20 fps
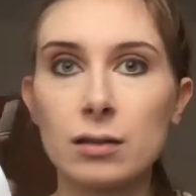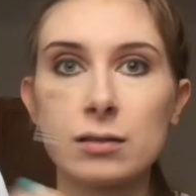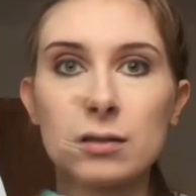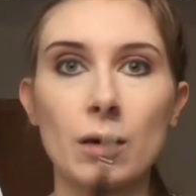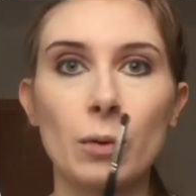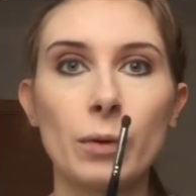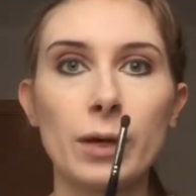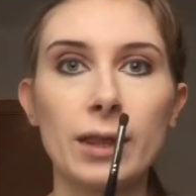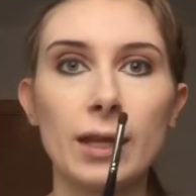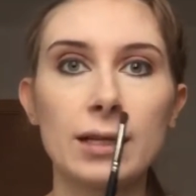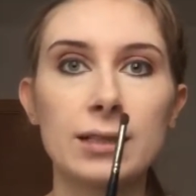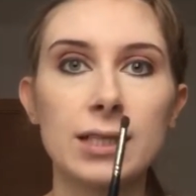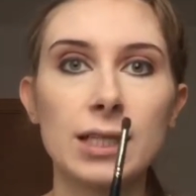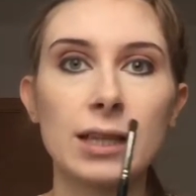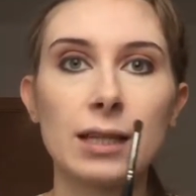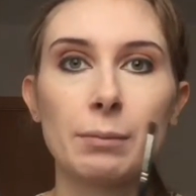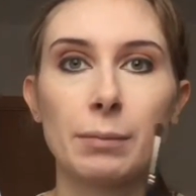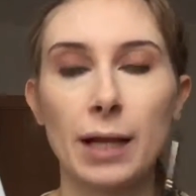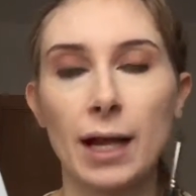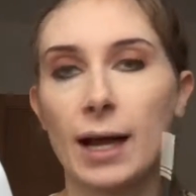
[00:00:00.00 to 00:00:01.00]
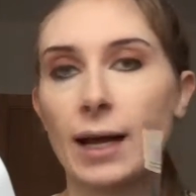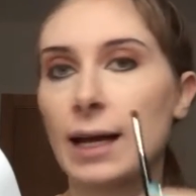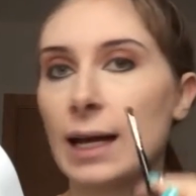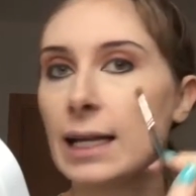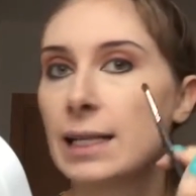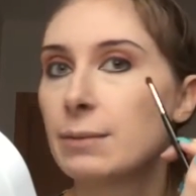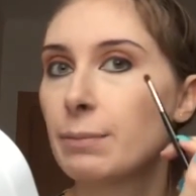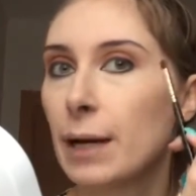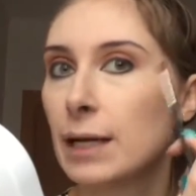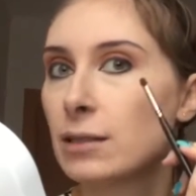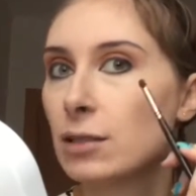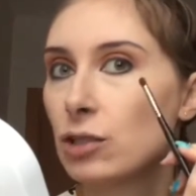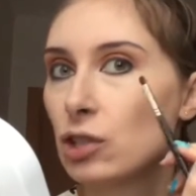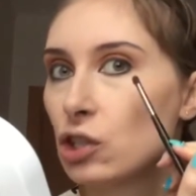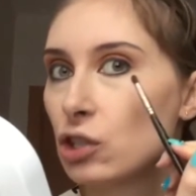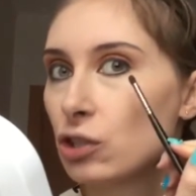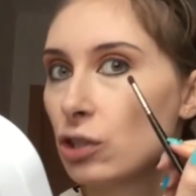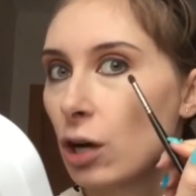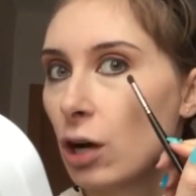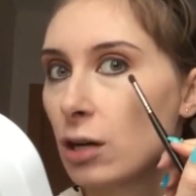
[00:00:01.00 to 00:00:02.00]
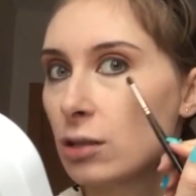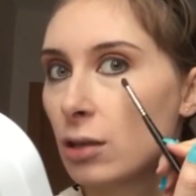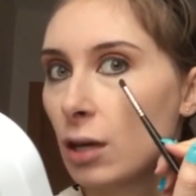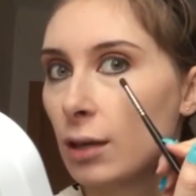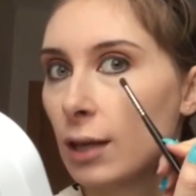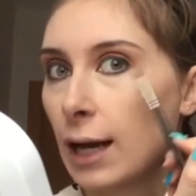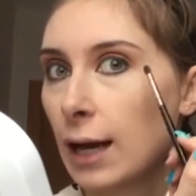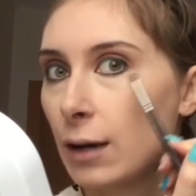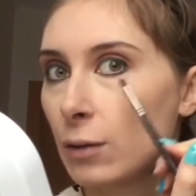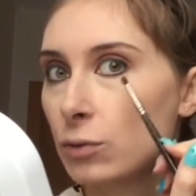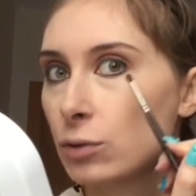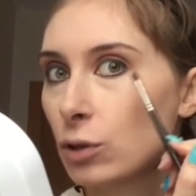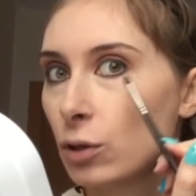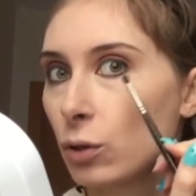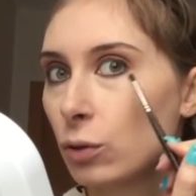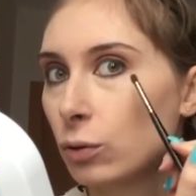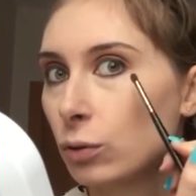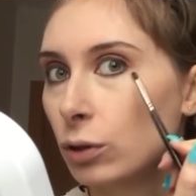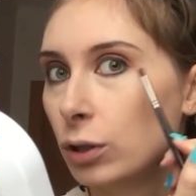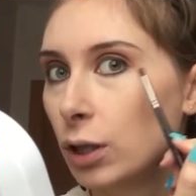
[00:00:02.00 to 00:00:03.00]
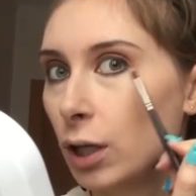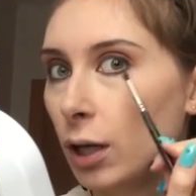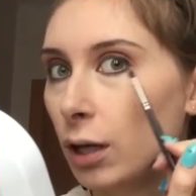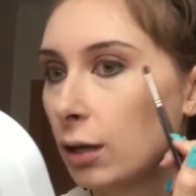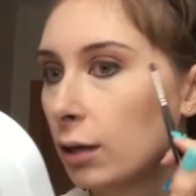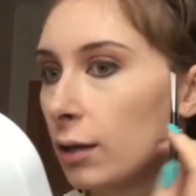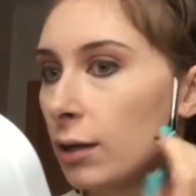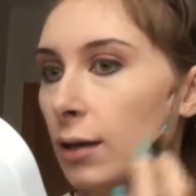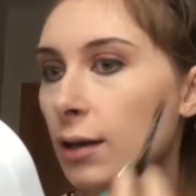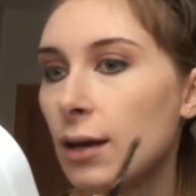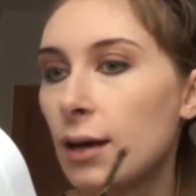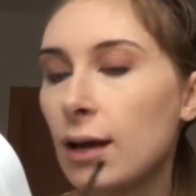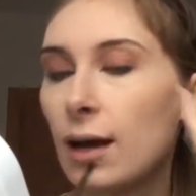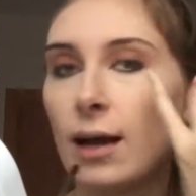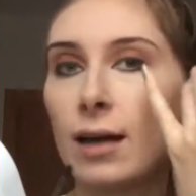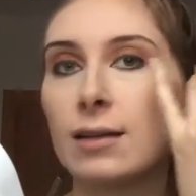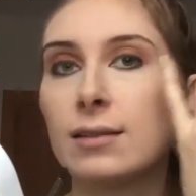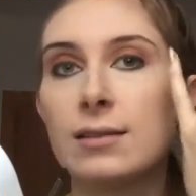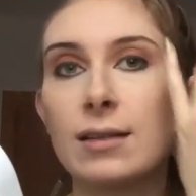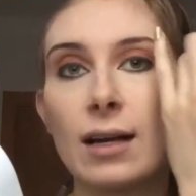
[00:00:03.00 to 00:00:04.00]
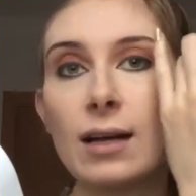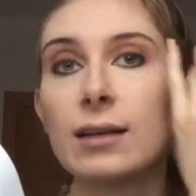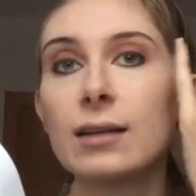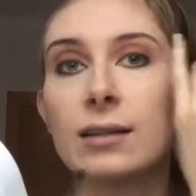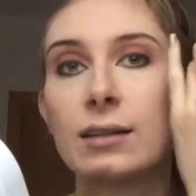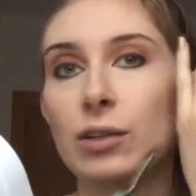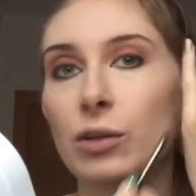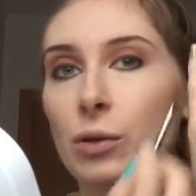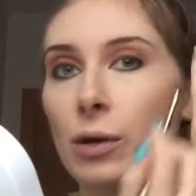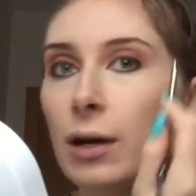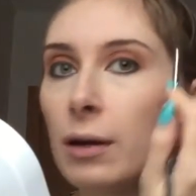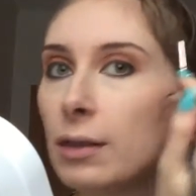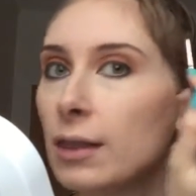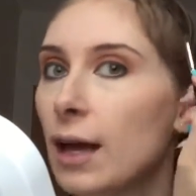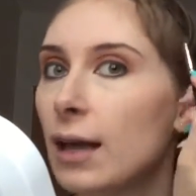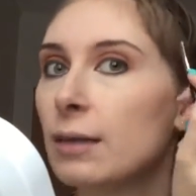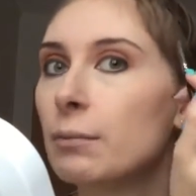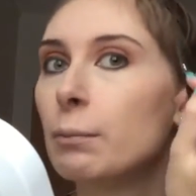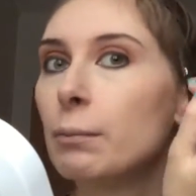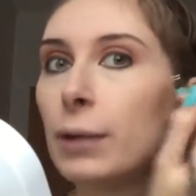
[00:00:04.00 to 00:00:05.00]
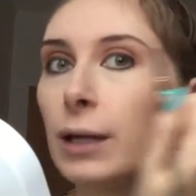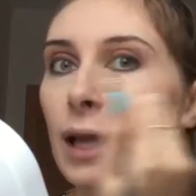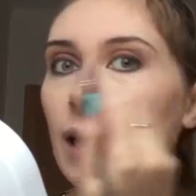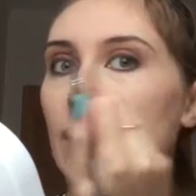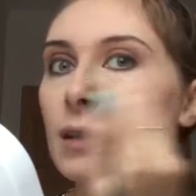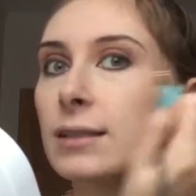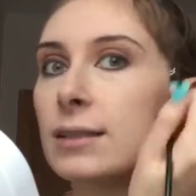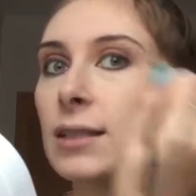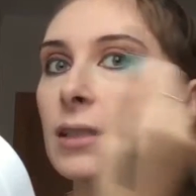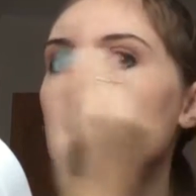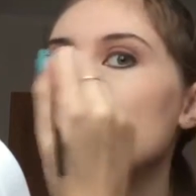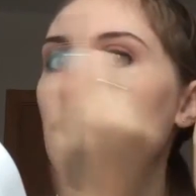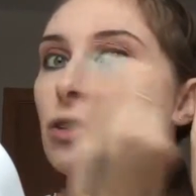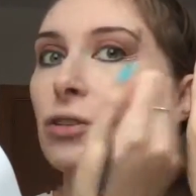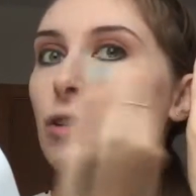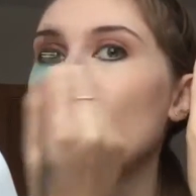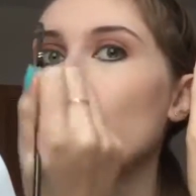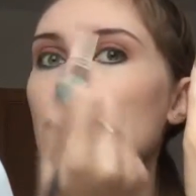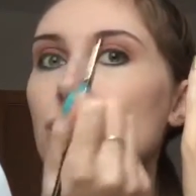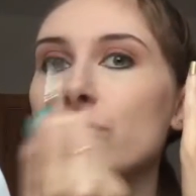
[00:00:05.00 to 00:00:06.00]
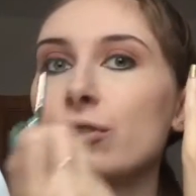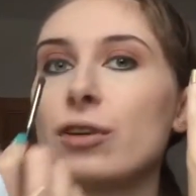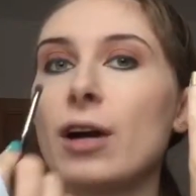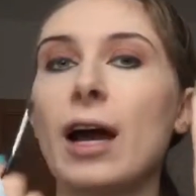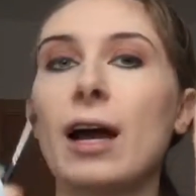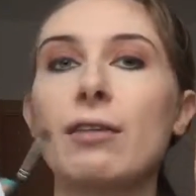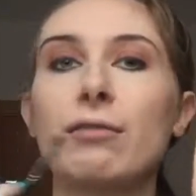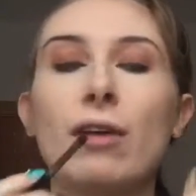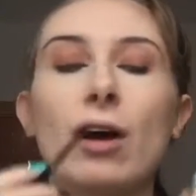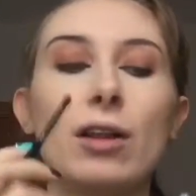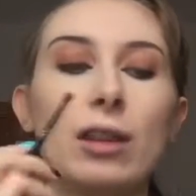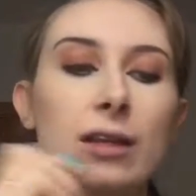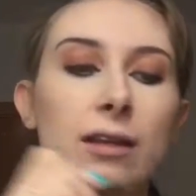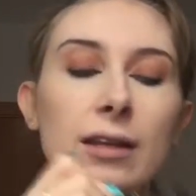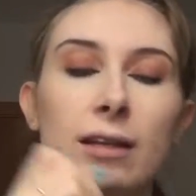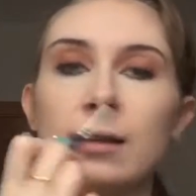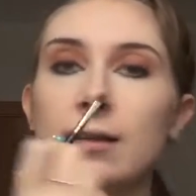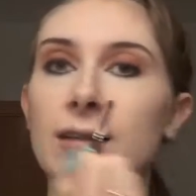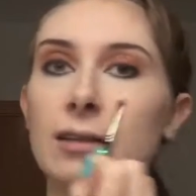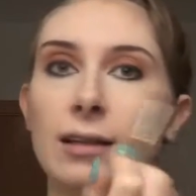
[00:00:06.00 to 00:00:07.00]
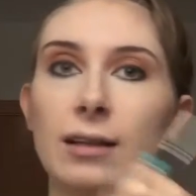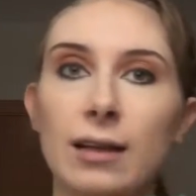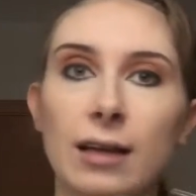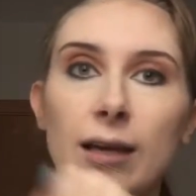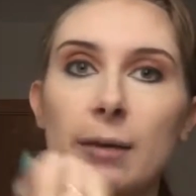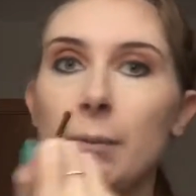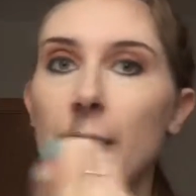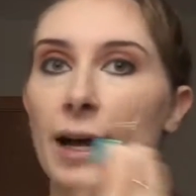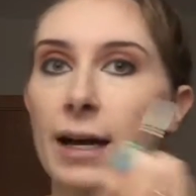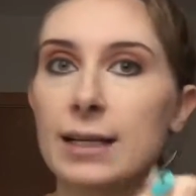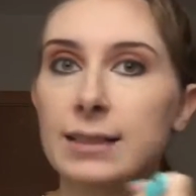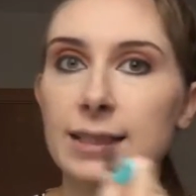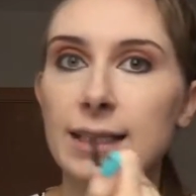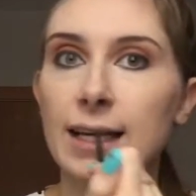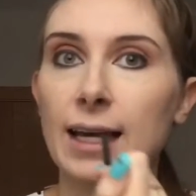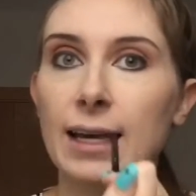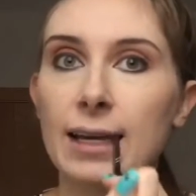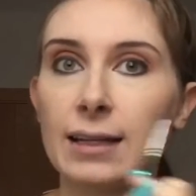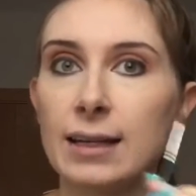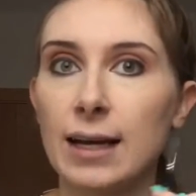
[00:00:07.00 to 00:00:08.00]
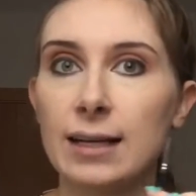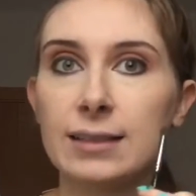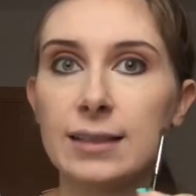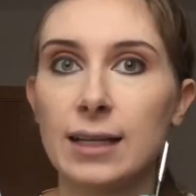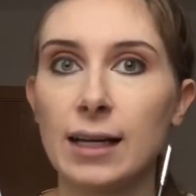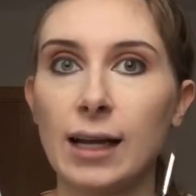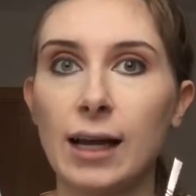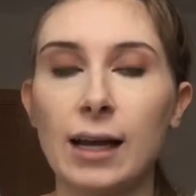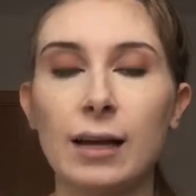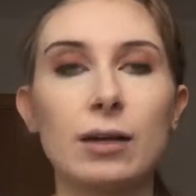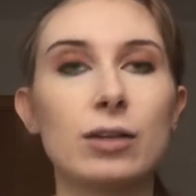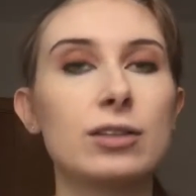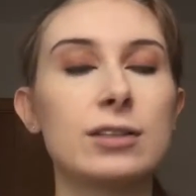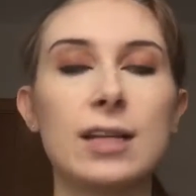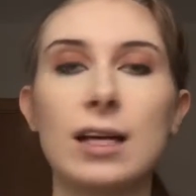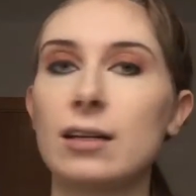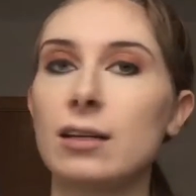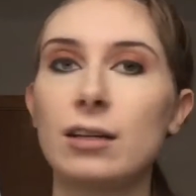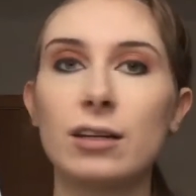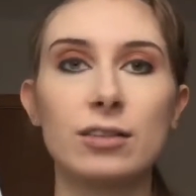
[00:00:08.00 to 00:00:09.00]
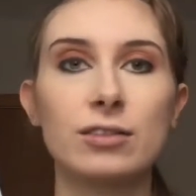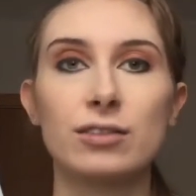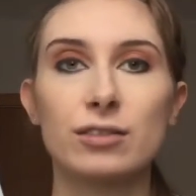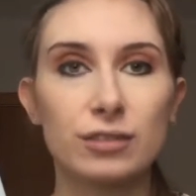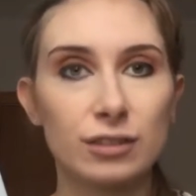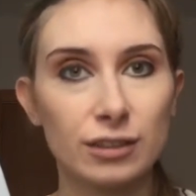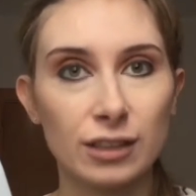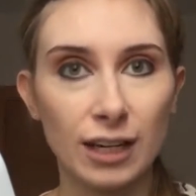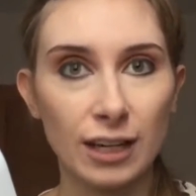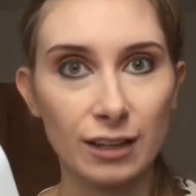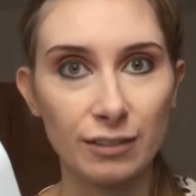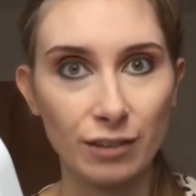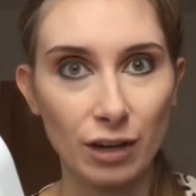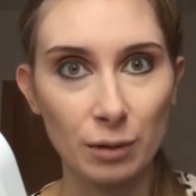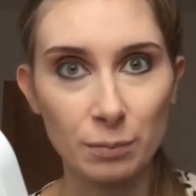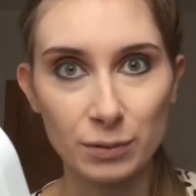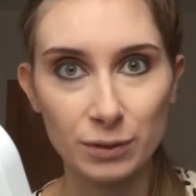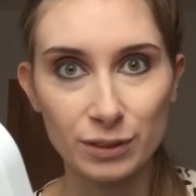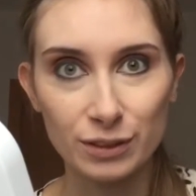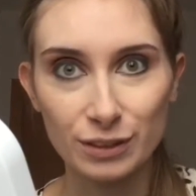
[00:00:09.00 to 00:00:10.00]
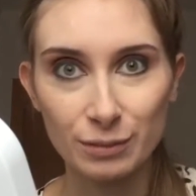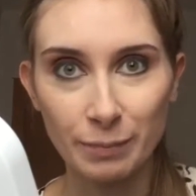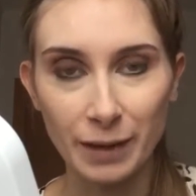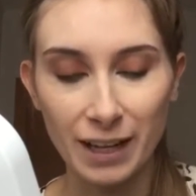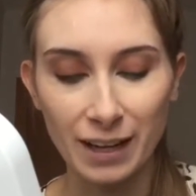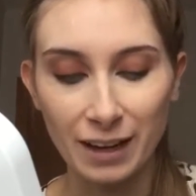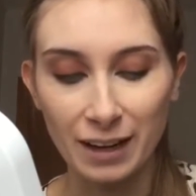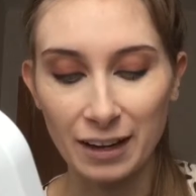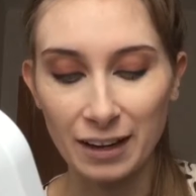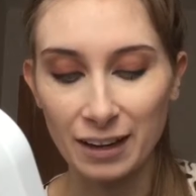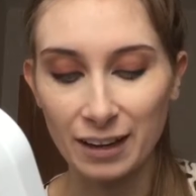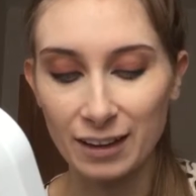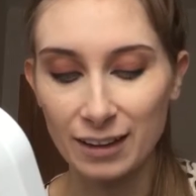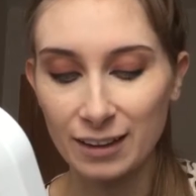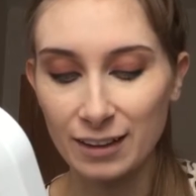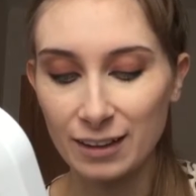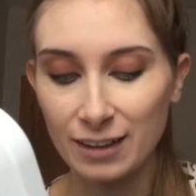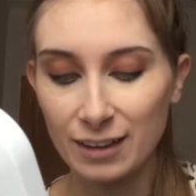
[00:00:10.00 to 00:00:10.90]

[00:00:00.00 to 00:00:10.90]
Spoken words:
So with adding the black, it's better to start on the outer corner, as that you can then blend it across your eye rather than keep adding it, because then you can just look like you've got a punched black eye.